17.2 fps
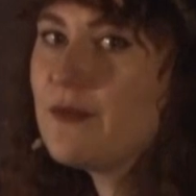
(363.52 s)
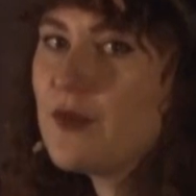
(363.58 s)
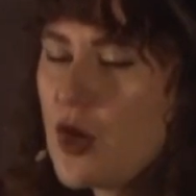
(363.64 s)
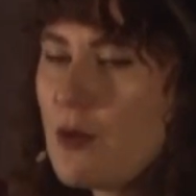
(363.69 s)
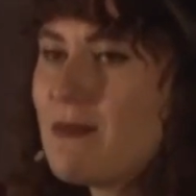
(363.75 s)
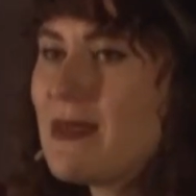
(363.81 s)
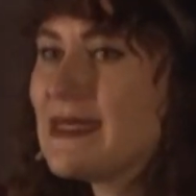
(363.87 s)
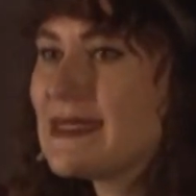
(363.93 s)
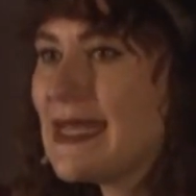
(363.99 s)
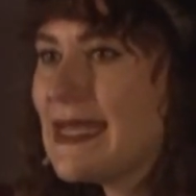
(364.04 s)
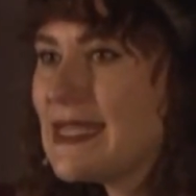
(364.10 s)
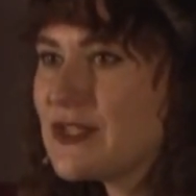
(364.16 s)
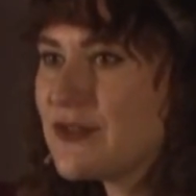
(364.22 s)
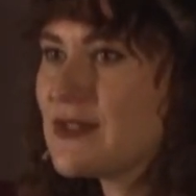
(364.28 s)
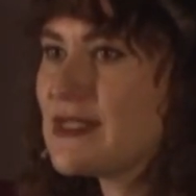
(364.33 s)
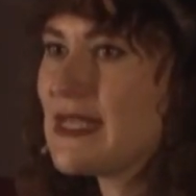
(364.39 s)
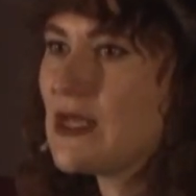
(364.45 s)
media
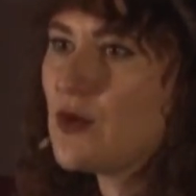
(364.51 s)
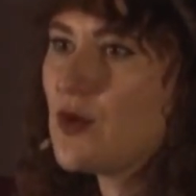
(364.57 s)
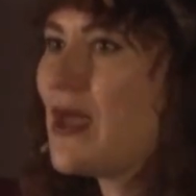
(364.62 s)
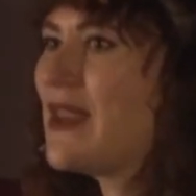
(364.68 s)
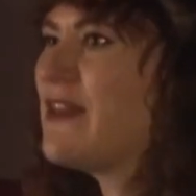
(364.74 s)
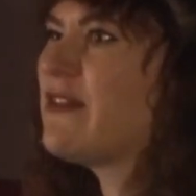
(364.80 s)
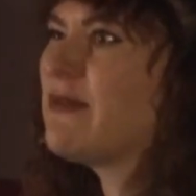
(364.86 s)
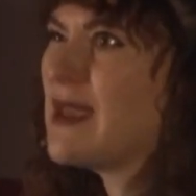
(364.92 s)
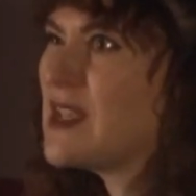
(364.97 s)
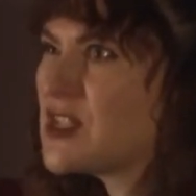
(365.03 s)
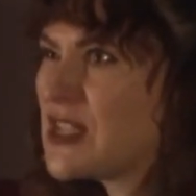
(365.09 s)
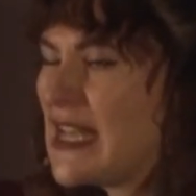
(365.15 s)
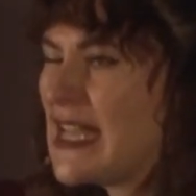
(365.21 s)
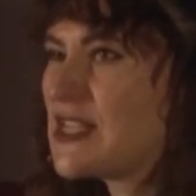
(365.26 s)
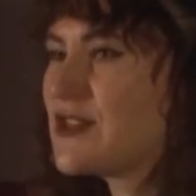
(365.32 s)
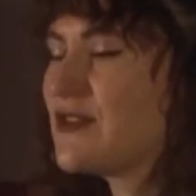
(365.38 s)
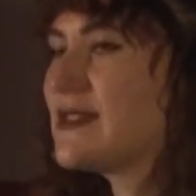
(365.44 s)
literacy or information
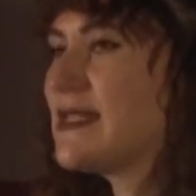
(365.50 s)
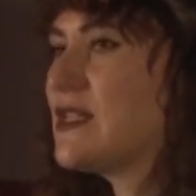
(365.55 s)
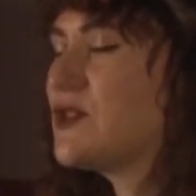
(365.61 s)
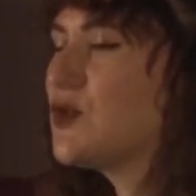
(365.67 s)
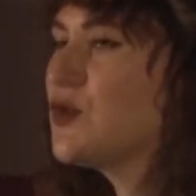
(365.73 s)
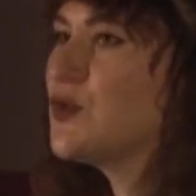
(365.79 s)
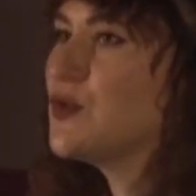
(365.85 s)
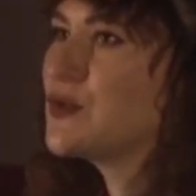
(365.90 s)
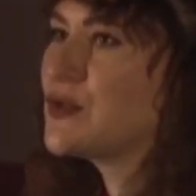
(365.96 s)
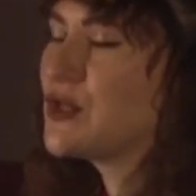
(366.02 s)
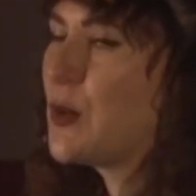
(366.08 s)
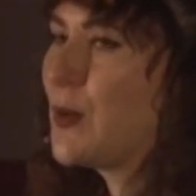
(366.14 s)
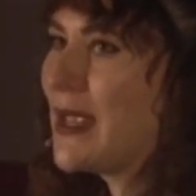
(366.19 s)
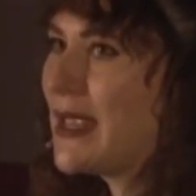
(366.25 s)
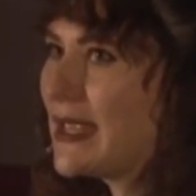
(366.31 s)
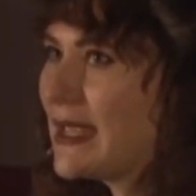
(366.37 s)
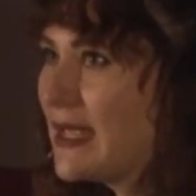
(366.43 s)
literacy tools that
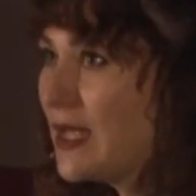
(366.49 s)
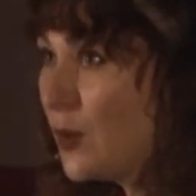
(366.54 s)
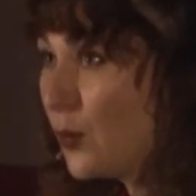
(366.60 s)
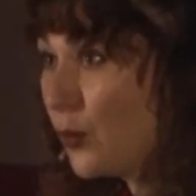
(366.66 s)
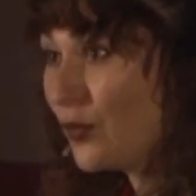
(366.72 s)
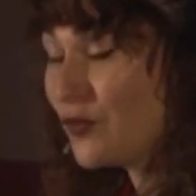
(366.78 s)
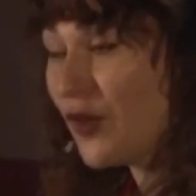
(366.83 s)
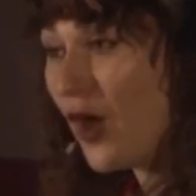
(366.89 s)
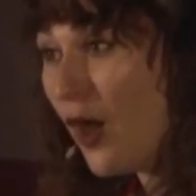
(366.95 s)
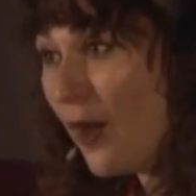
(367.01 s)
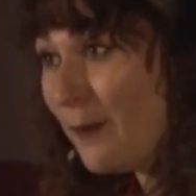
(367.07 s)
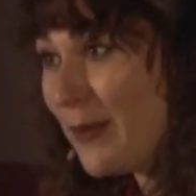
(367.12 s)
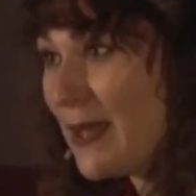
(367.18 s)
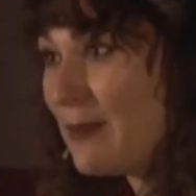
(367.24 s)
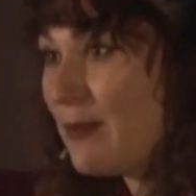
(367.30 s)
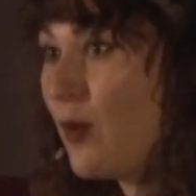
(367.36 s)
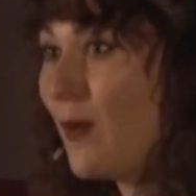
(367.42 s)
we want to arm
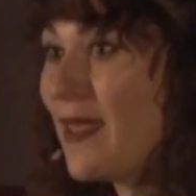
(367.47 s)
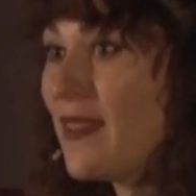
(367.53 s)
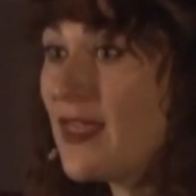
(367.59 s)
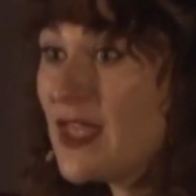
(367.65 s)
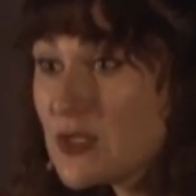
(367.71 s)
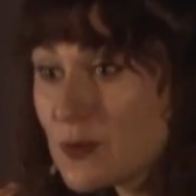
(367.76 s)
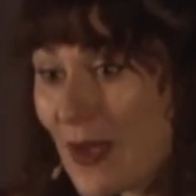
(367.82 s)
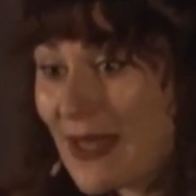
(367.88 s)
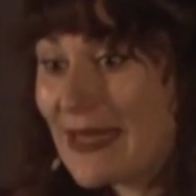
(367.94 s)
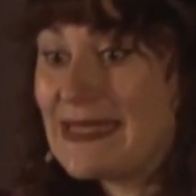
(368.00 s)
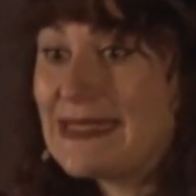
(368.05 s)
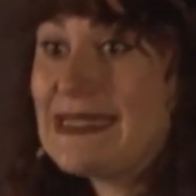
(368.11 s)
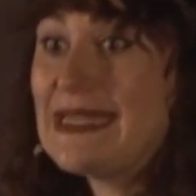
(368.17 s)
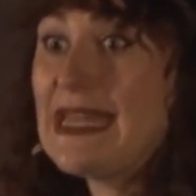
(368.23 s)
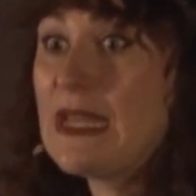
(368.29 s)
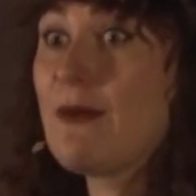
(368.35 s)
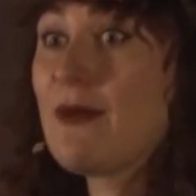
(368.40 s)
people with, as well as
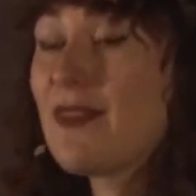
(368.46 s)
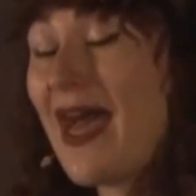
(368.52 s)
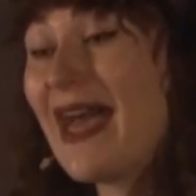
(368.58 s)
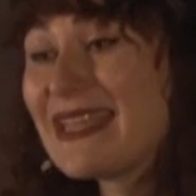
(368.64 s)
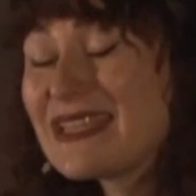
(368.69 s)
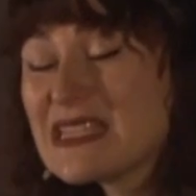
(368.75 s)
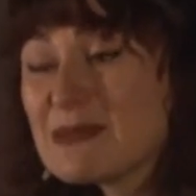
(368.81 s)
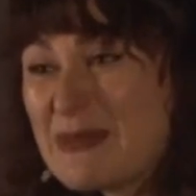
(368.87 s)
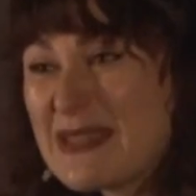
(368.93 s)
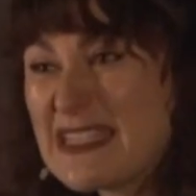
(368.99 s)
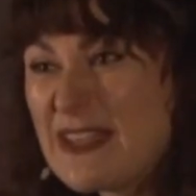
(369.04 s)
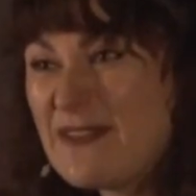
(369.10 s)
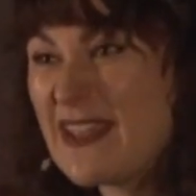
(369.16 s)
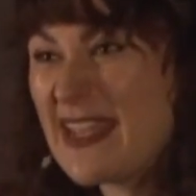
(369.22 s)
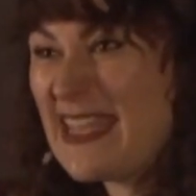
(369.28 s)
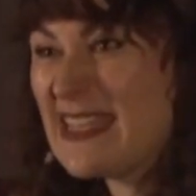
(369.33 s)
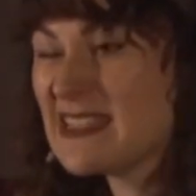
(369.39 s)
dealing with that
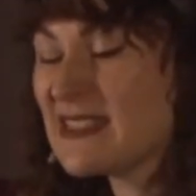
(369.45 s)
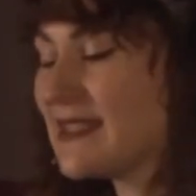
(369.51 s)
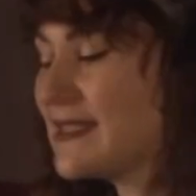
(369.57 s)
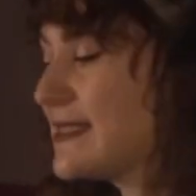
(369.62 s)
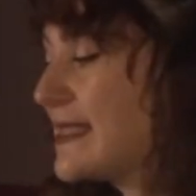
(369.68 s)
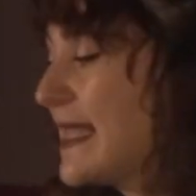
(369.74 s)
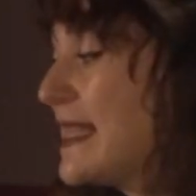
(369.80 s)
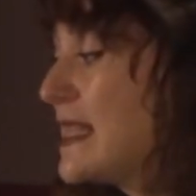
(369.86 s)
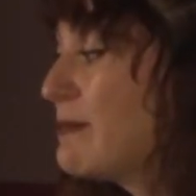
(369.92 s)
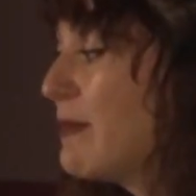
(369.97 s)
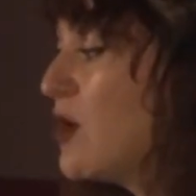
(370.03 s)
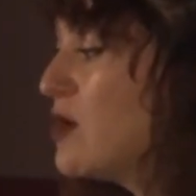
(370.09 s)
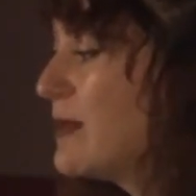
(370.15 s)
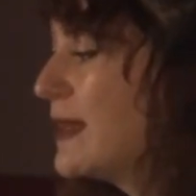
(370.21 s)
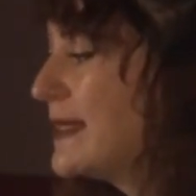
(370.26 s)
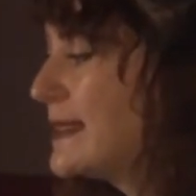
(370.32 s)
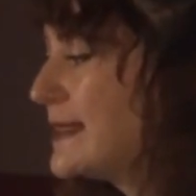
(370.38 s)
specific instance in the
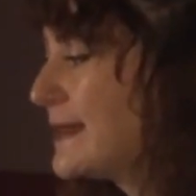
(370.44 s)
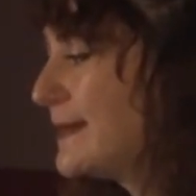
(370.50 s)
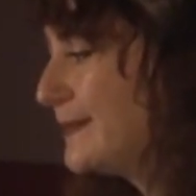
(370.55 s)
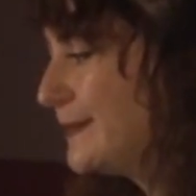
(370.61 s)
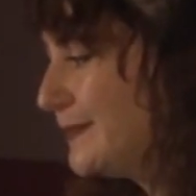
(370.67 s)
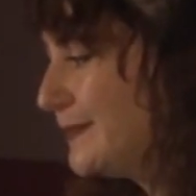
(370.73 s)
moment.